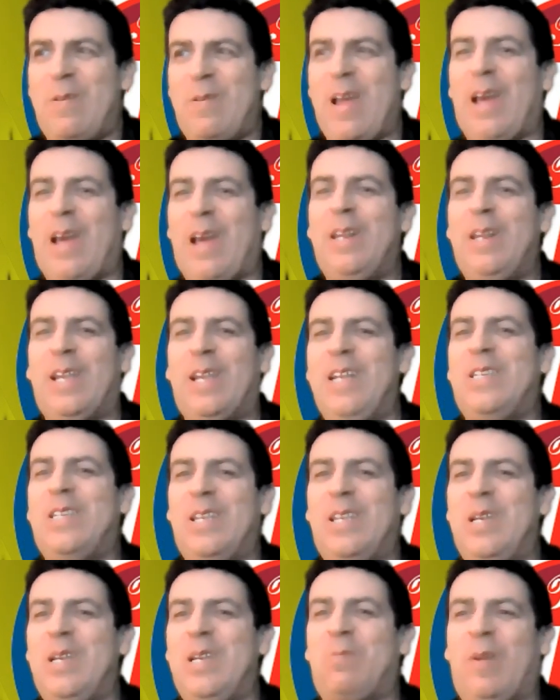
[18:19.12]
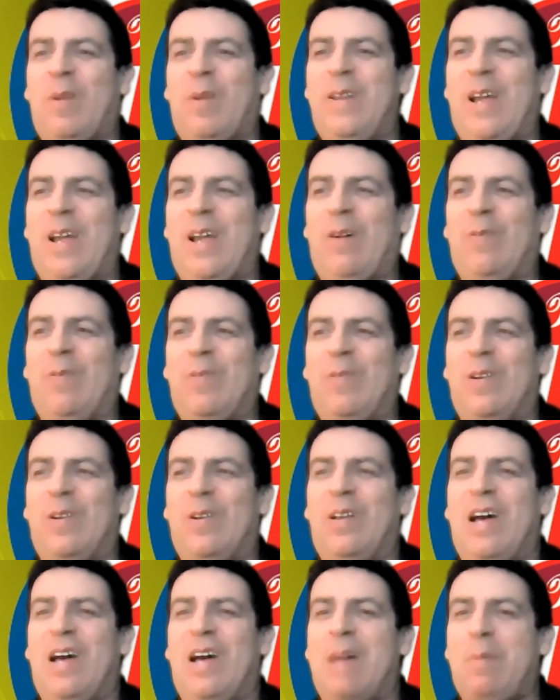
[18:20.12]
I'm not going to get into him right now.
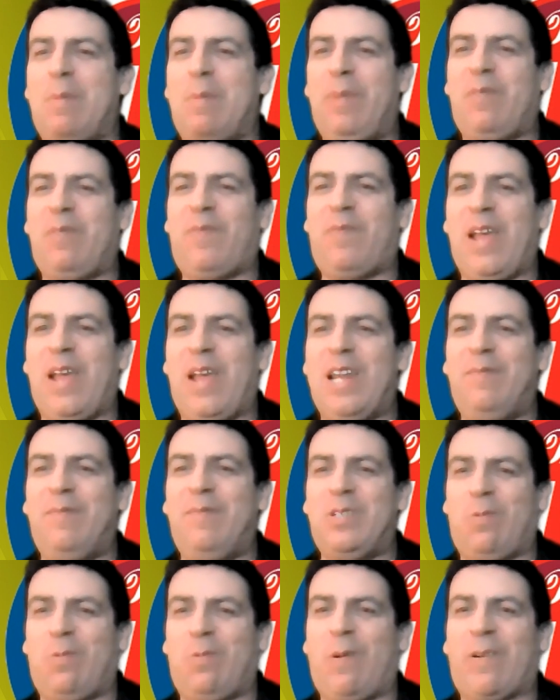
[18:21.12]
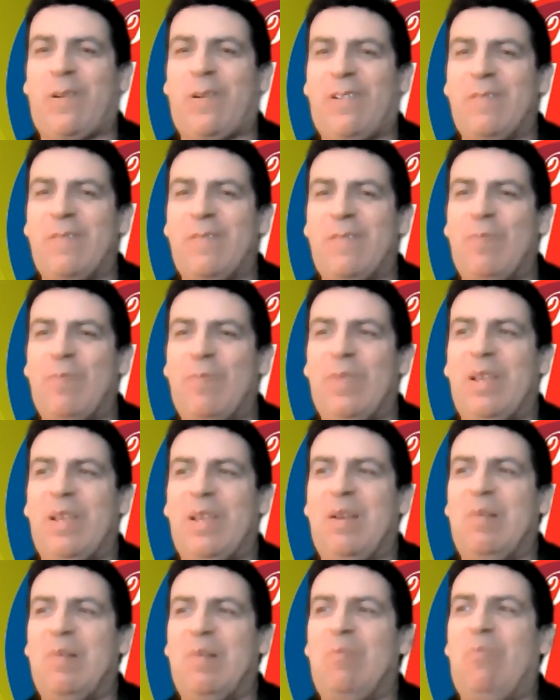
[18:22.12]
I'm a big fan of his work
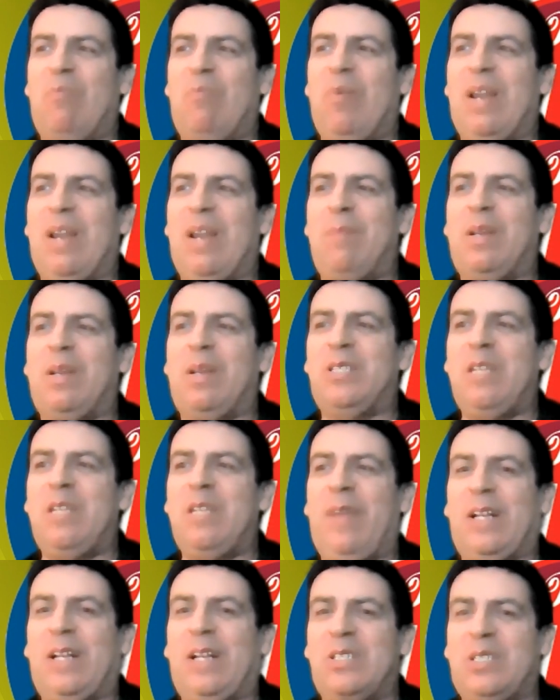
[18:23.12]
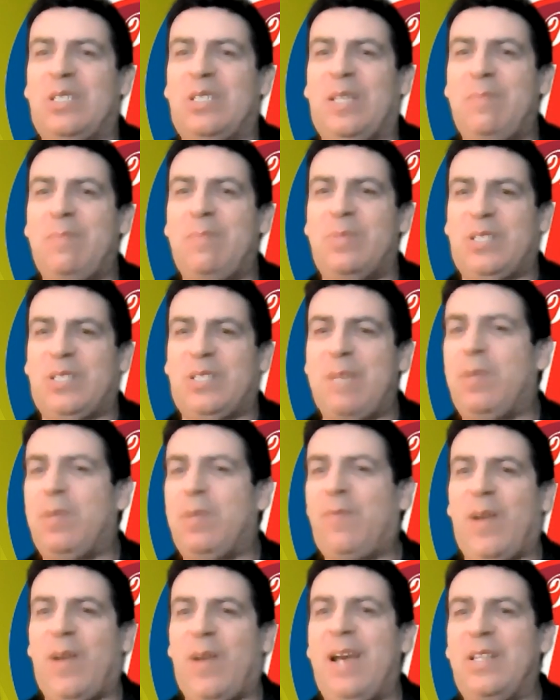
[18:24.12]
but I'm going to see if I can slim,
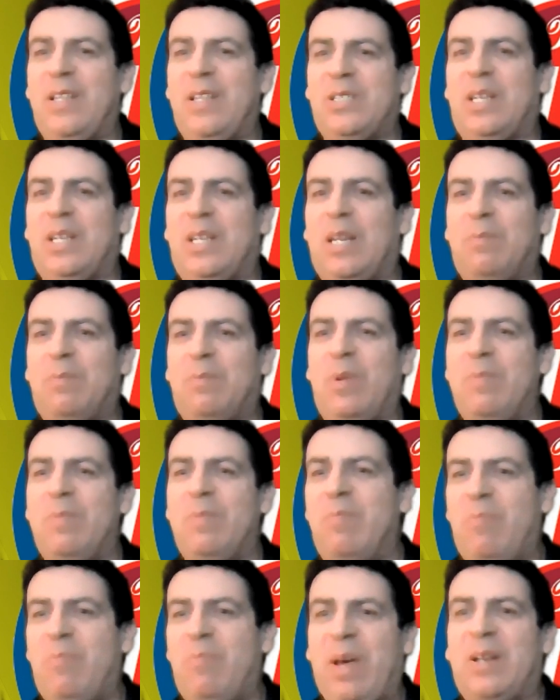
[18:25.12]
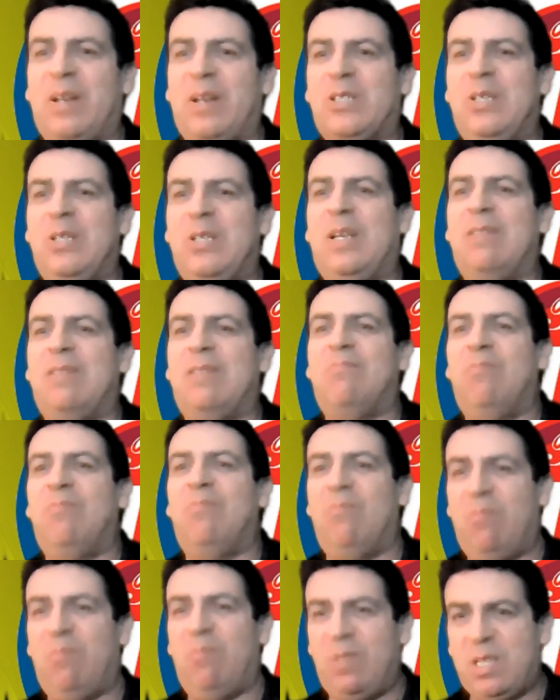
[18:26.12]
simplify this a little bit better so you can
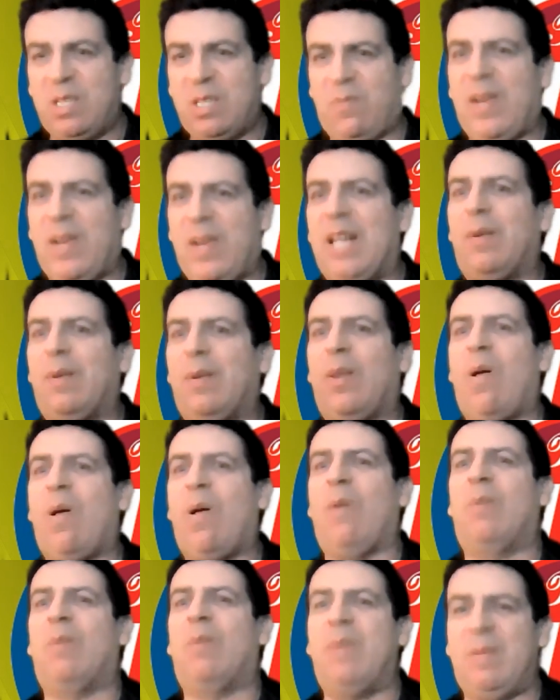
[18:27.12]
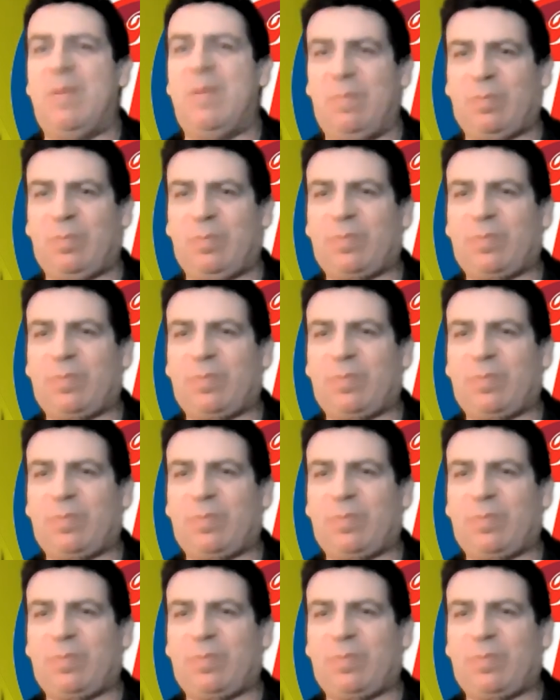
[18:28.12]
just follow along with me.